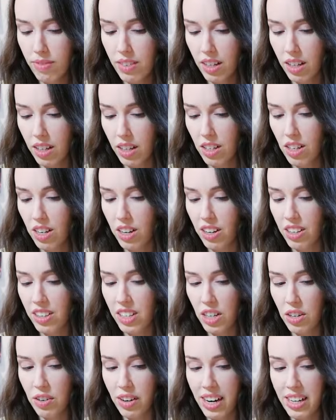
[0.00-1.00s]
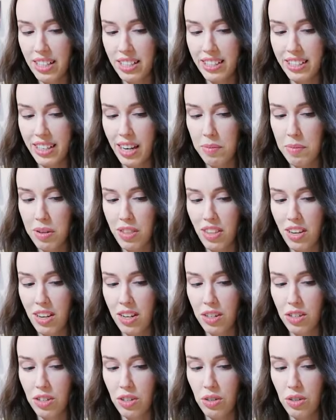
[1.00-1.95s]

you know, in the grand scheme of things,